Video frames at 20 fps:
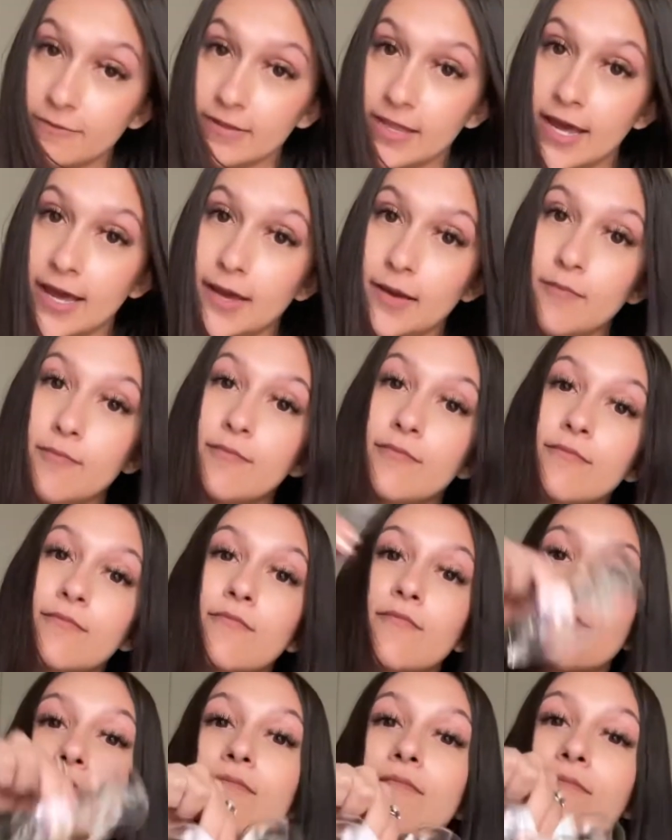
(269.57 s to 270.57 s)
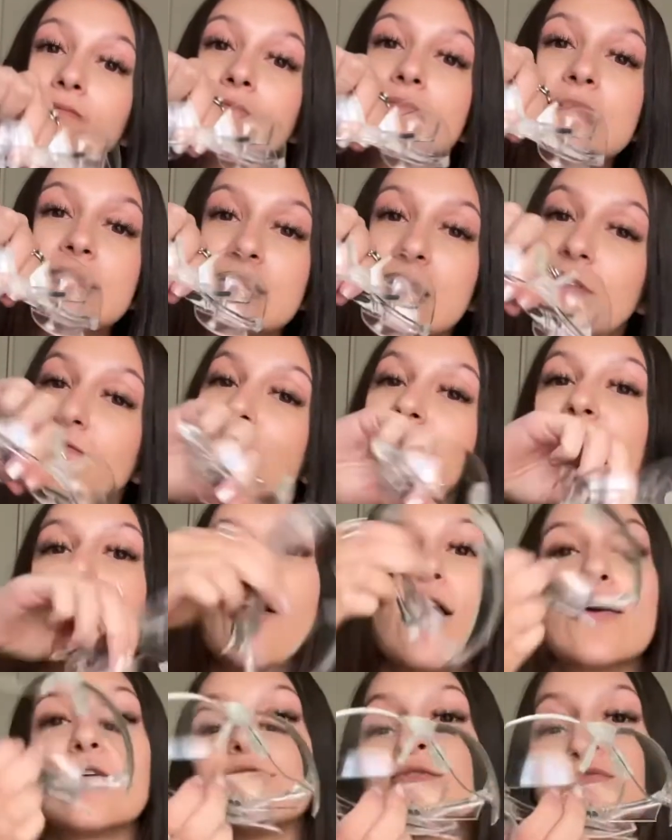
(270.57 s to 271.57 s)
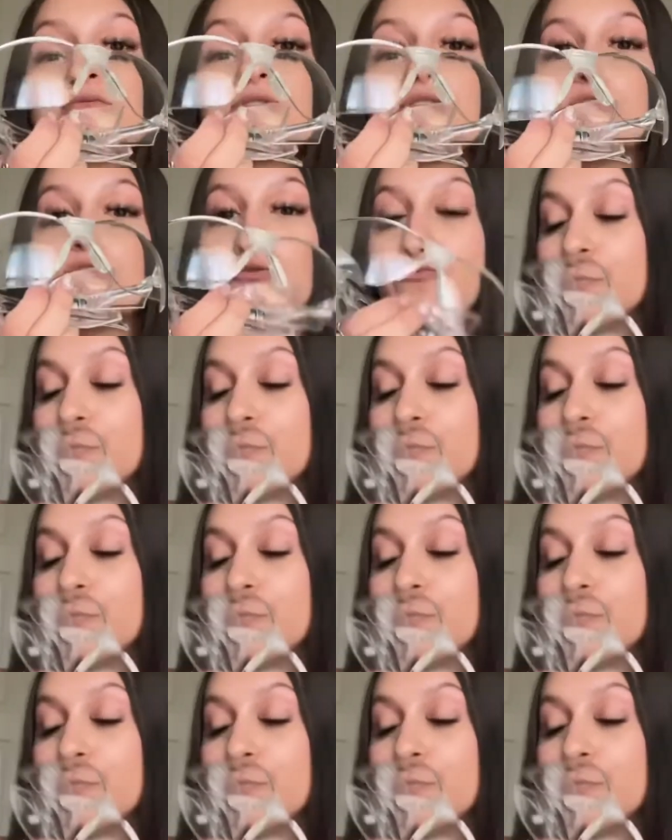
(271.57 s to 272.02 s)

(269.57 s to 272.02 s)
them, safety goggles too.